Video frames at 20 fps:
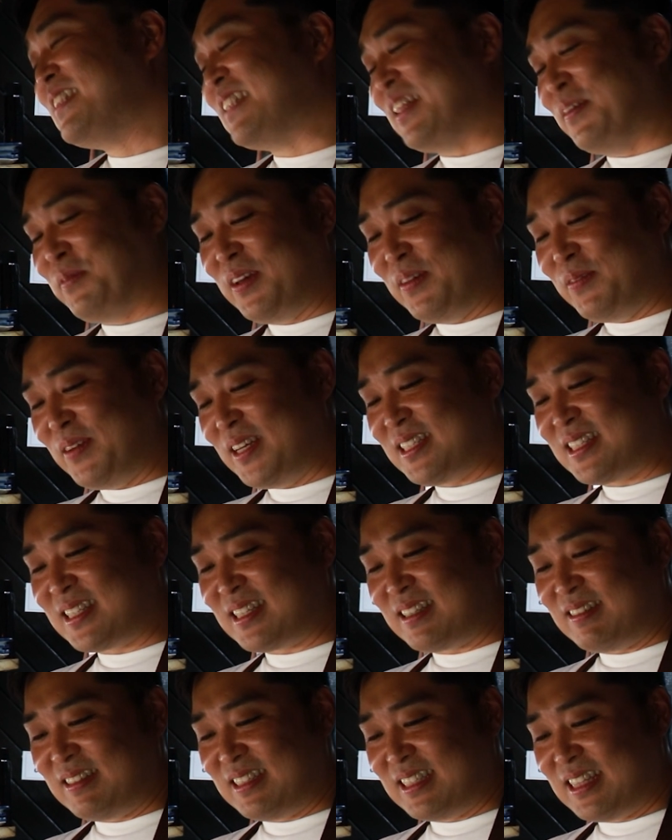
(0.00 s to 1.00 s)

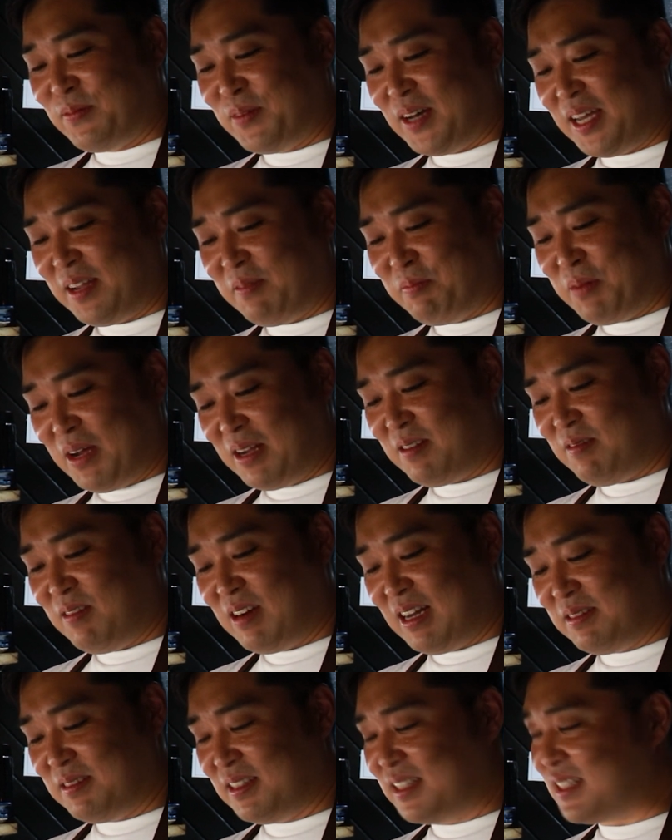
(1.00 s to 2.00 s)
Basically, my
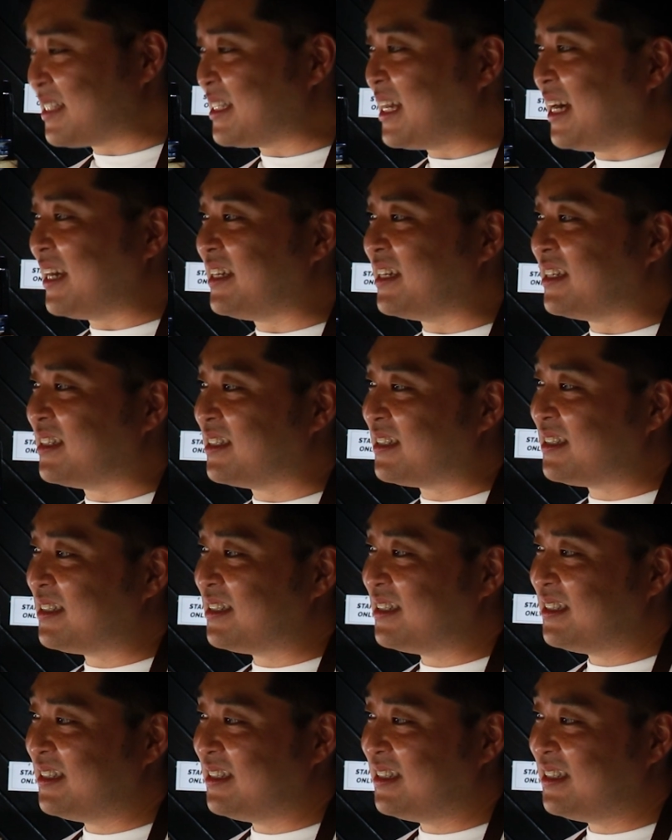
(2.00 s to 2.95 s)
background is a science.